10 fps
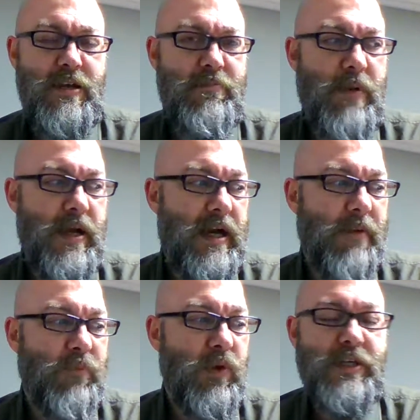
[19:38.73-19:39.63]
but
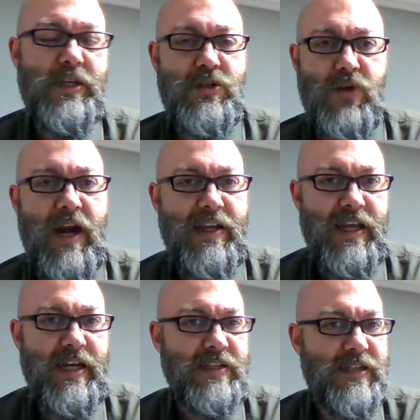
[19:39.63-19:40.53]
I'm willing to try
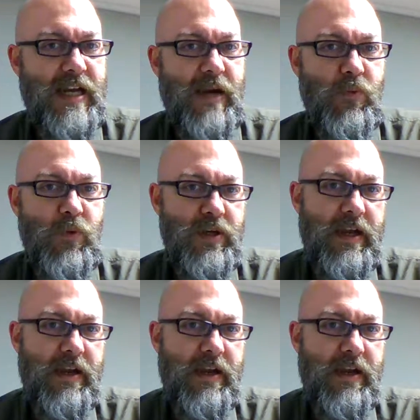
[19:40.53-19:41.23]
things that I wouldn't